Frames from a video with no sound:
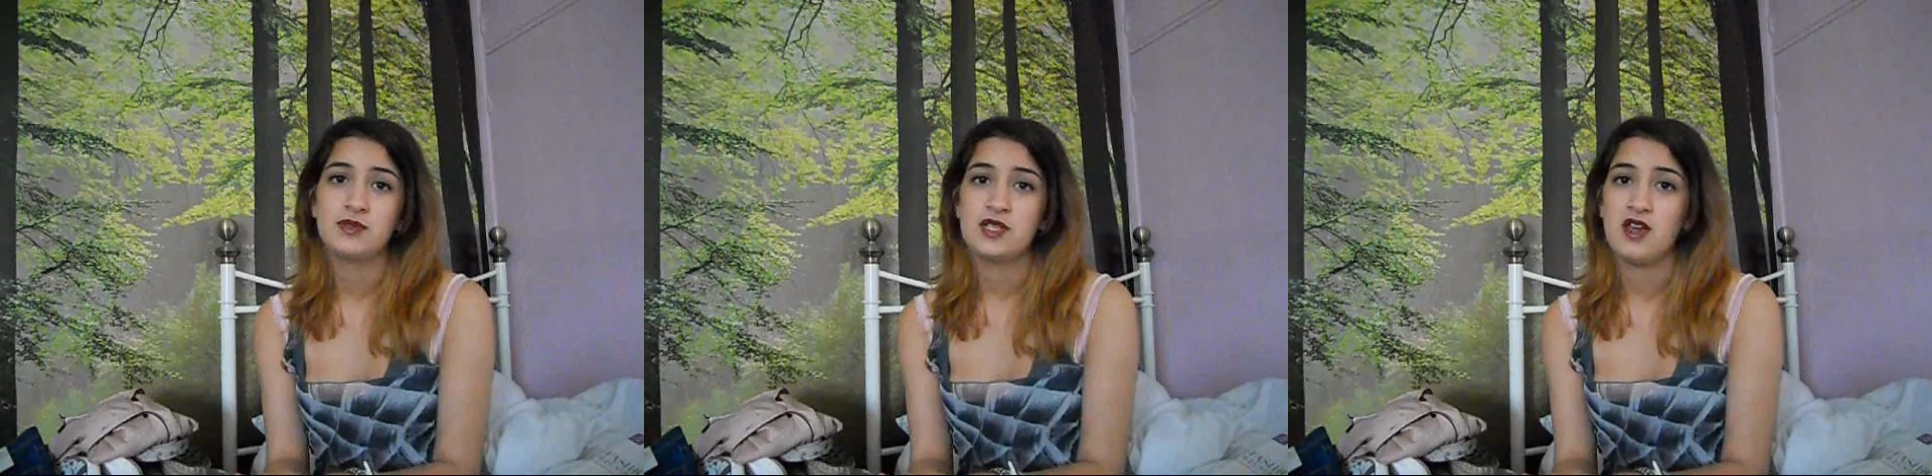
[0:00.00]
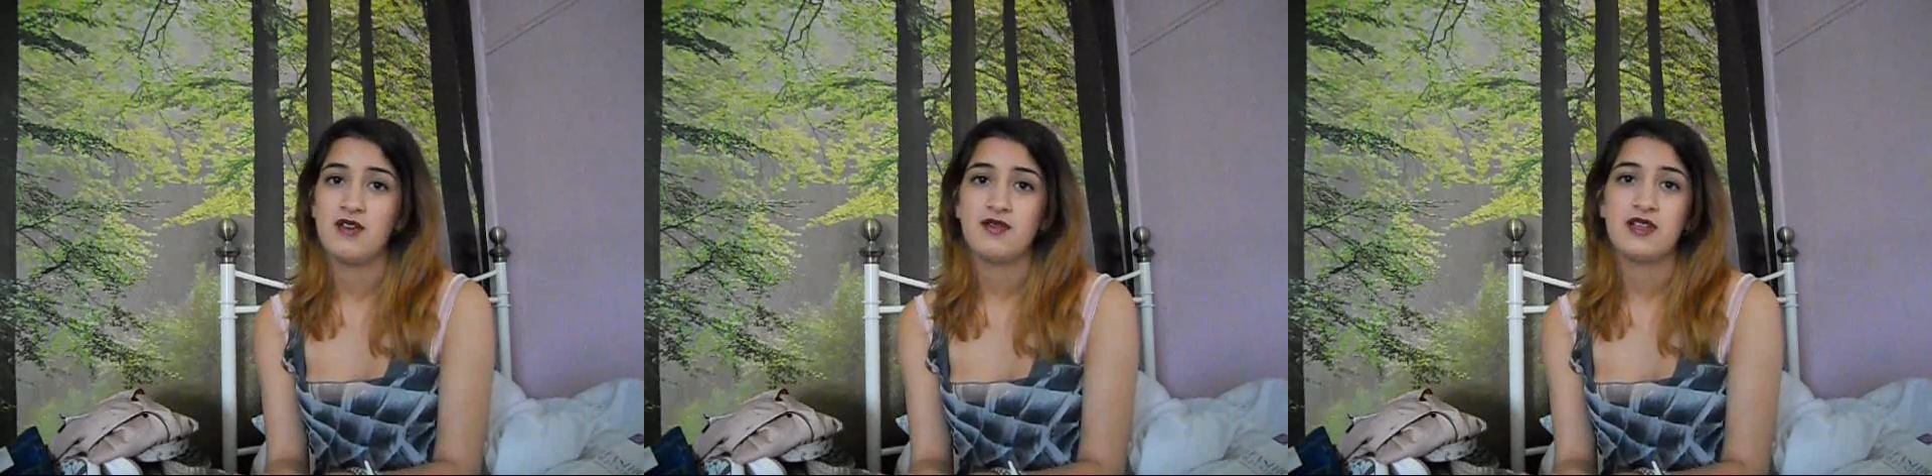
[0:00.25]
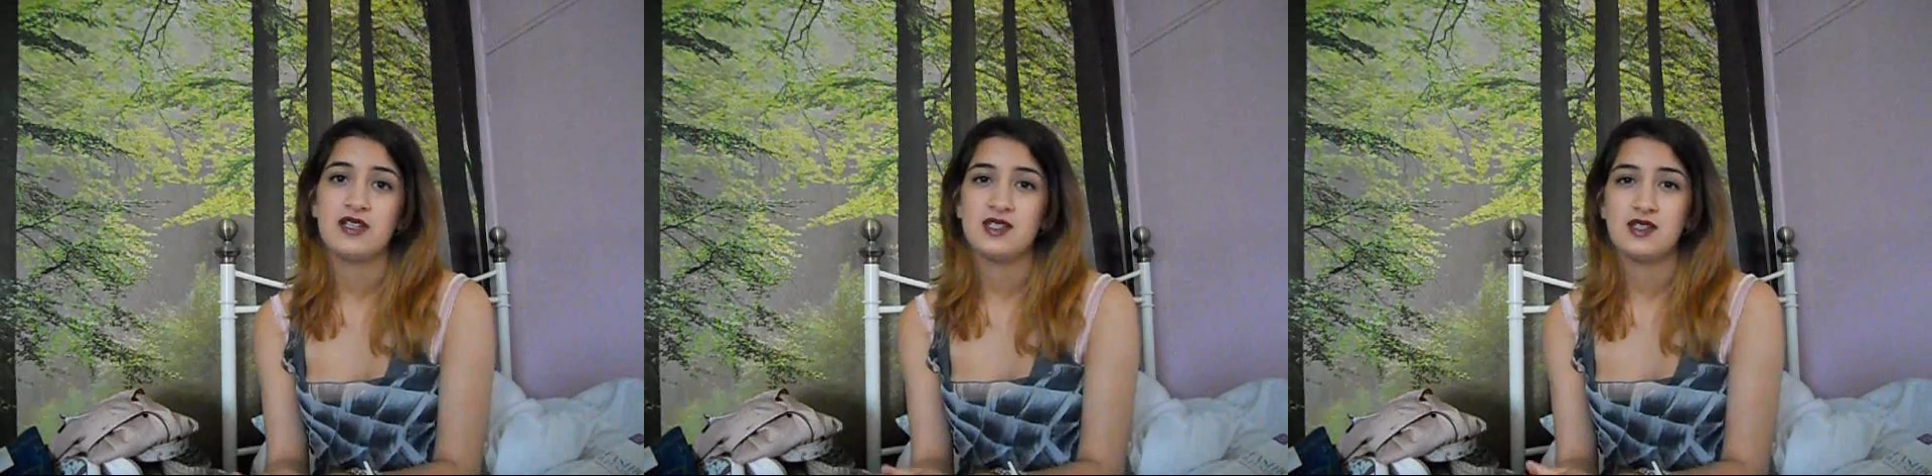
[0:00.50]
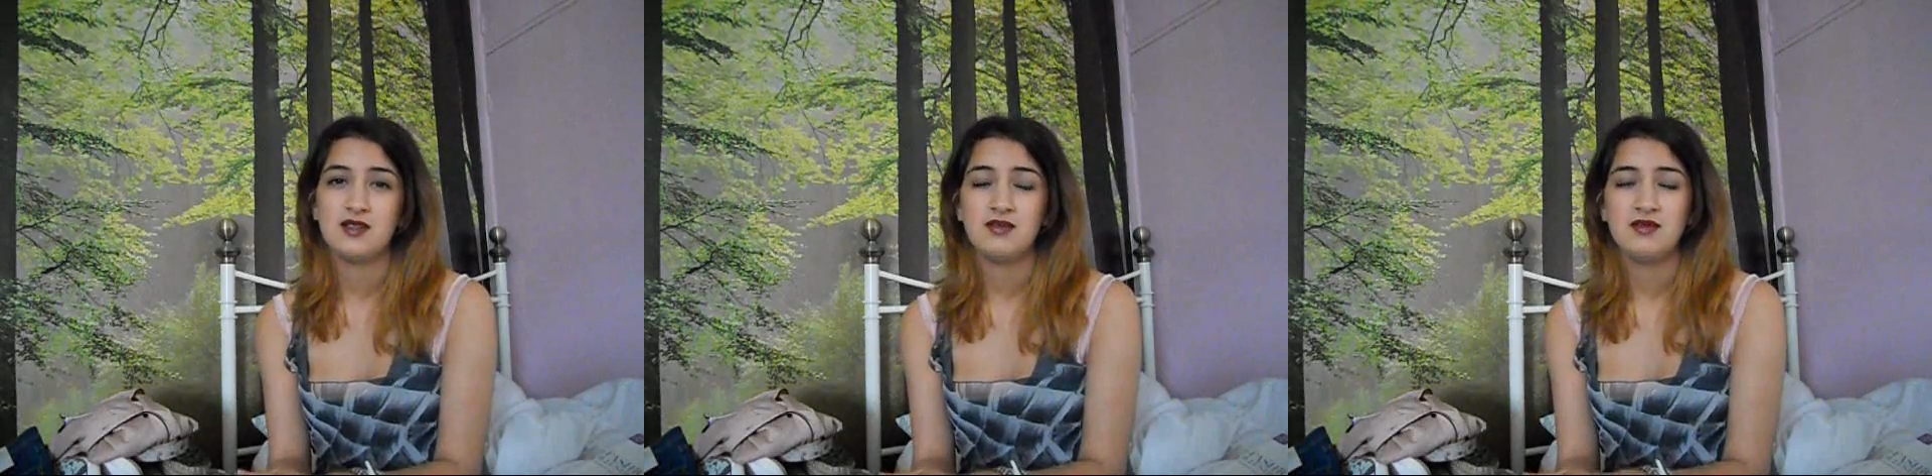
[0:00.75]

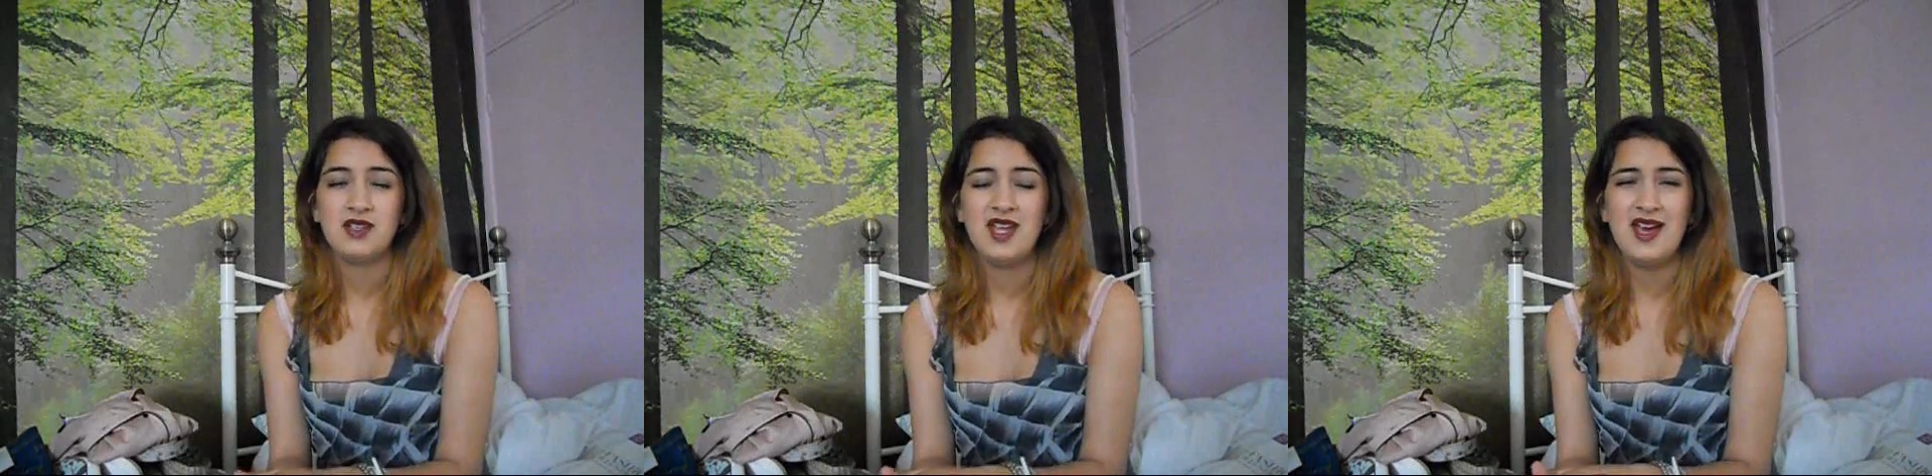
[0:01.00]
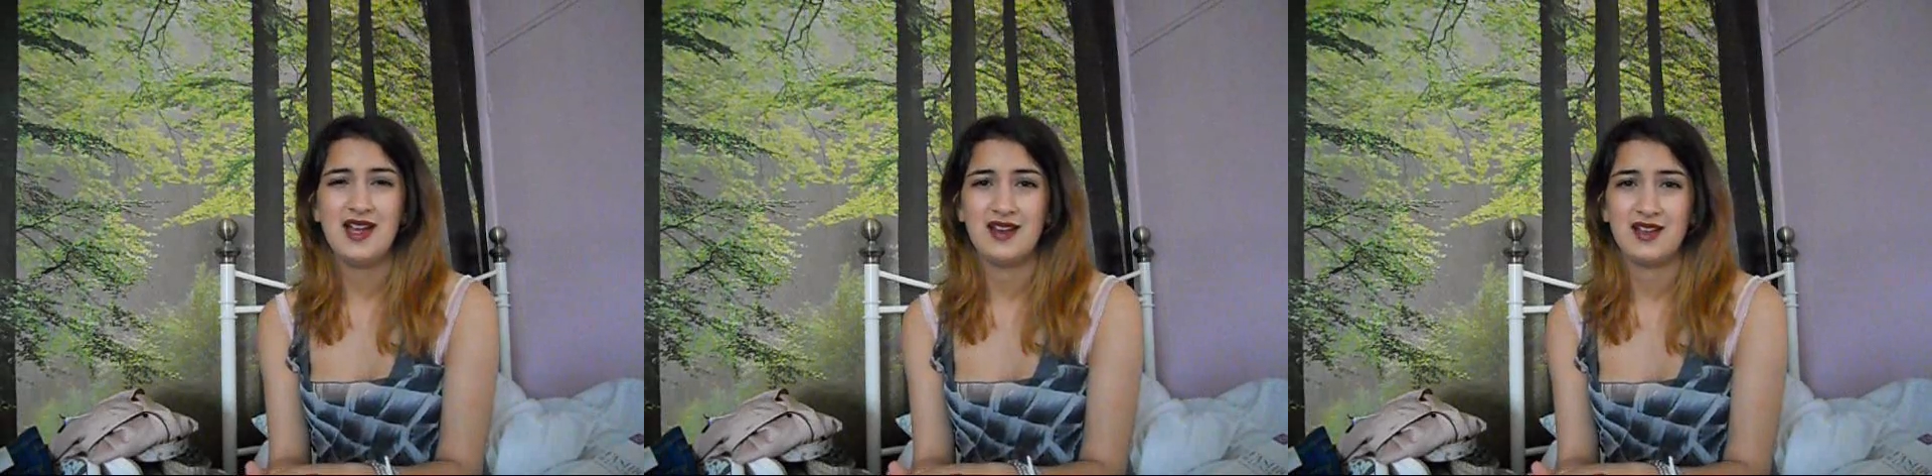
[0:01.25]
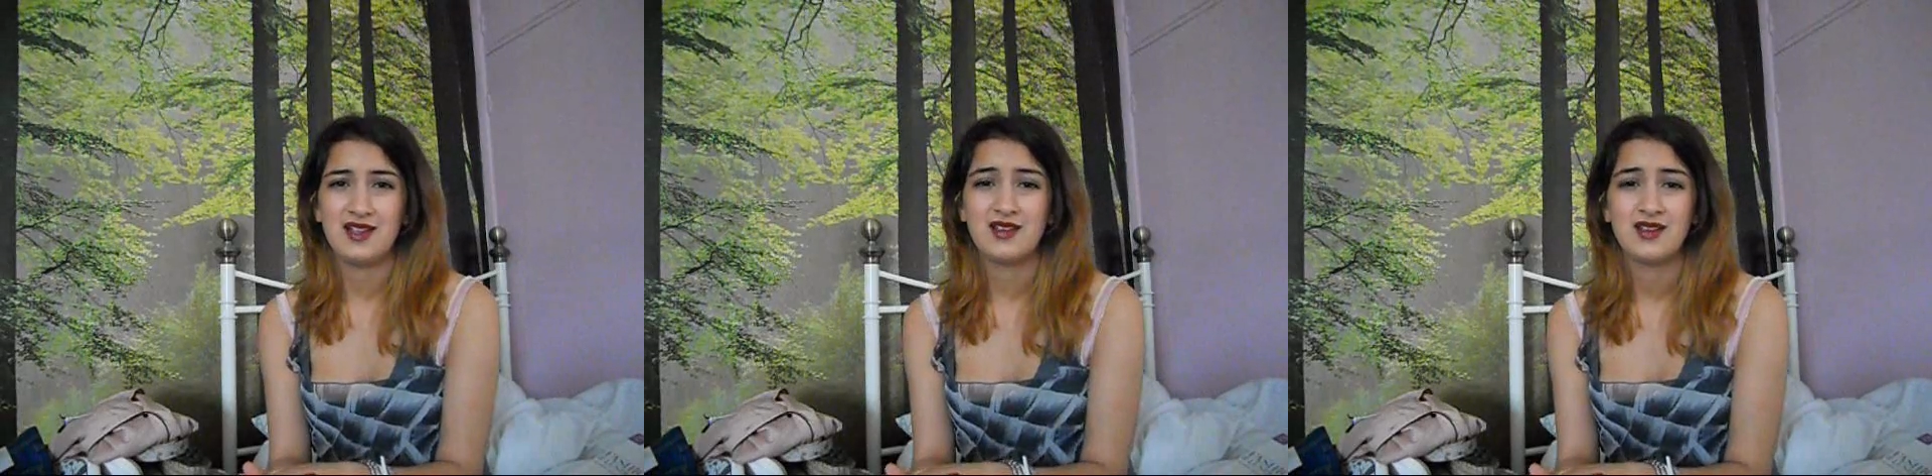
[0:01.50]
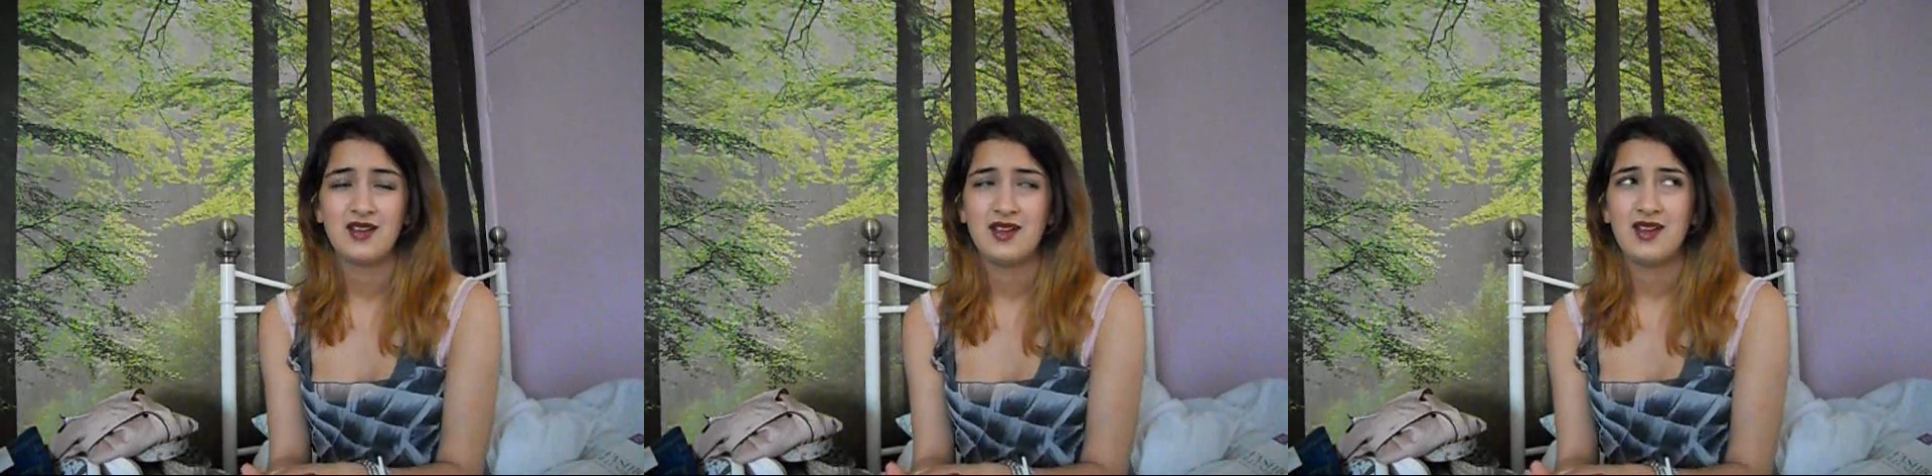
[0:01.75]
service, and yeah, like